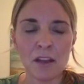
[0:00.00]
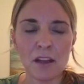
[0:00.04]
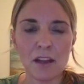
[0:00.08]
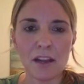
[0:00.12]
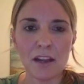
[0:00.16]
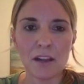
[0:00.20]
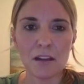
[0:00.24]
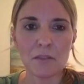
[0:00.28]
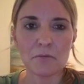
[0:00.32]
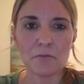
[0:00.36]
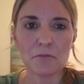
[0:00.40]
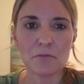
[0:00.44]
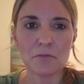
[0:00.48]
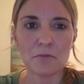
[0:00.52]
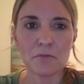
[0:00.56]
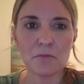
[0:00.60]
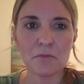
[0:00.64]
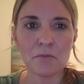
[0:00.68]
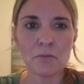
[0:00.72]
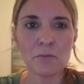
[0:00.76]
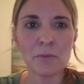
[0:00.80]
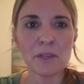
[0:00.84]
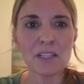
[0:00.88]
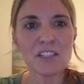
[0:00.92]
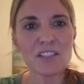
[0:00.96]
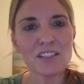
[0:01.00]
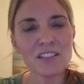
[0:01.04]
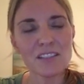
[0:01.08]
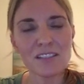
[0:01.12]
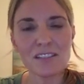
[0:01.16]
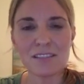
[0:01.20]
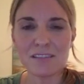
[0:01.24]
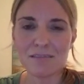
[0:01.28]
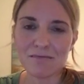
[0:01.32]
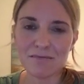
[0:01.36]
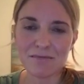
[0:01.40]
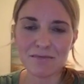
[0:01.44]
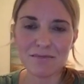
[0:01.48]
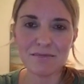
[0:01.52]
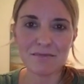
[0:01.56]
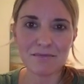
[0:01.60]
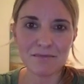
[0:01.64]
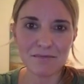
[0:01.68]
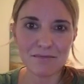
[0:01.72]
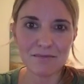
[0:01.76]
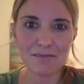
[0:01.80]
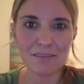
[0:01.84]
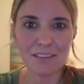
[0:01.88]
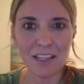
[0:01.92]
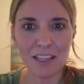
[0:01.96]
But just,
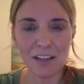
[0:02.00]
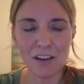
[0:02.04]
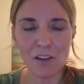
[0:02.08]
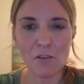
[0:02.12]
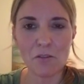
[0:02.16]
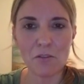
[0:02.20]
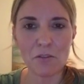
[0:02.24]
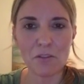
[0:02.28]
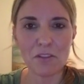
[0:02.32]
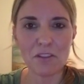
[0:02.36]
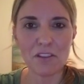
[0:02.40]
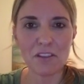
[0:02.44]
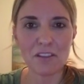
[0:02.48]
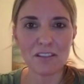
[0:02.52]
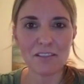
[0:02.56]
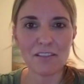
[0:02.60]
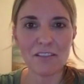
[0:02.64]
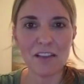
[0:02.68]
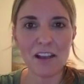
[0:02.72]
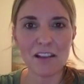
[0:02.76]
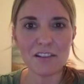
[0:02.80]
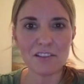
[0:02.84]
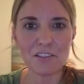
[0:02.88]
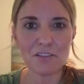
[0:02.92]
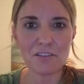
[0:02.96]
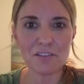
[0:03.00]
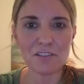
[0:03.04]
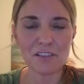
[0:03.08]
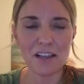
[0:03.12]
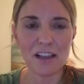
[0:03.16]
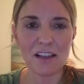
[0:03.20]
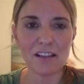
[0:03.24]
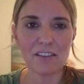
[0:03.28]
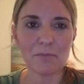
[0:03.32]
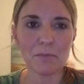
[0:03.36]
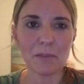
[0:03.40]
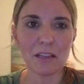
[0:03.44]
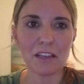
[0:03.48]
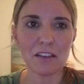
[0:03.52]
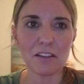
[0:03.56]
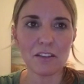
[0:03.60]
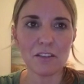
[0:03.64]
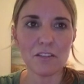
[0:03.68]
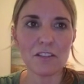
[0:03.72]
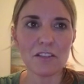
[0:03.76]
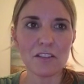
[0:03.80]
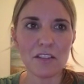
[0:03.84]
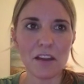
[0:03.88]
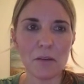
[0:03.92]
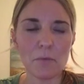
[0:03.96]
the logical side of me
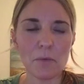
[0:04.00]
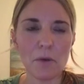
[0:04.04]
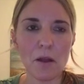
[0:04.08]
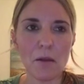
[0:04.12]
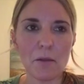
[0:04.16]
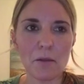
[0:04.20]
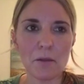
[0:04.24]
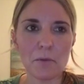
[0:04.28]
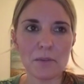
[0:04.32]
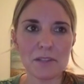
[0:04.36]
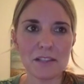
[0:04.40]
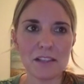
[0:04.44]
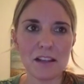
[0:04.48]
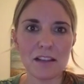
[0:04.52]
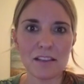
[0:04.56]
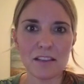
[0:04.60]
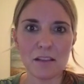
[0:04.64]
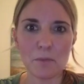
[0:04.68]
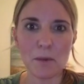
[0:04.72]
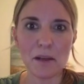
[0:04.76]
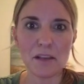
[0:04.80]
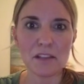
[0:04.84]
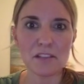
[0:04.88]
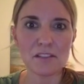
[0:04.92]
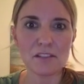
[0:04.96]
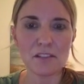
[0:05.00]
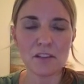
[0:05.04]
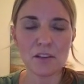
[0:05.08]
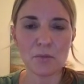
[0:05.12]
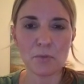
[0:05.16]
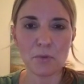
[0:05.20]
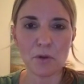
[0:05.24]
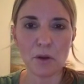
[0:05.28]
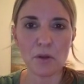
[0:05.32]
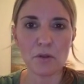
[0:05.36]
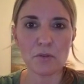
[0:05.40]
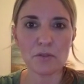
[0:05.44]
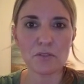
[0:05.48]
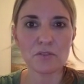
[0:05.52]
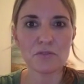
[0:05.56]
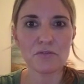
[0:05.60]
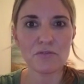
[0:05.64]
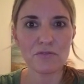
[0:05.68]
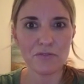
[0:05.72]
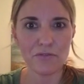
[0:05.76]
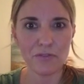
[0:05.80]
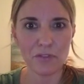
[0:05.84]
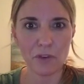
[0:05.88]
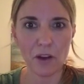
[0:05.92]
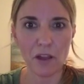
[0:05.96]
knew that probably was not the best approach
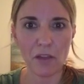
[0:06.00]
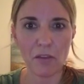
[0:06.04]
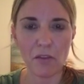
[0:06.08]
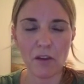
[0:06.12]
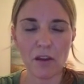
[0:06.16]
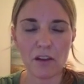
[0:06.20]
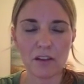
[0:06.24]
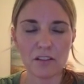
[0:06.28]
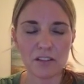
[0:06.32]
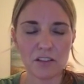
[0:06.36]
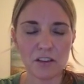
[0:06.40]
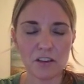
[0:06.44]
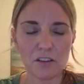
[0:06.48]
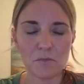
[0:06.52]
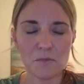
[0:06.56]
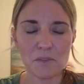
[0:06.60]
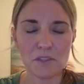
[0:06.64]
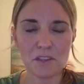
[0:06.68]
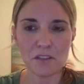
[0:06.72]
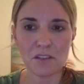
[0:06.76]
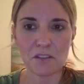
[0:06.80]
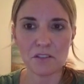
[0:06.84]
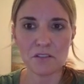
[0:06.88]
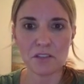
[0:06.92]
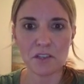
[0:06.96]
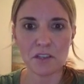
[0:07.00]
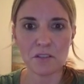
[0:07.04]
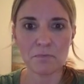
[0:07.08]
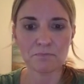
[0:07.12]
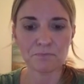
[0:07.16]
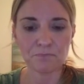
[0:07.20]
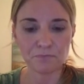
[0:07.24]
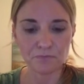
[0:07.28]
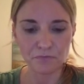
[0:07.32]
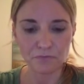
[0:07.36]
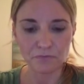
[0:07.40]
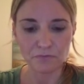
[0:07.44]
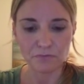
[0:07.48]
for a long-term solution.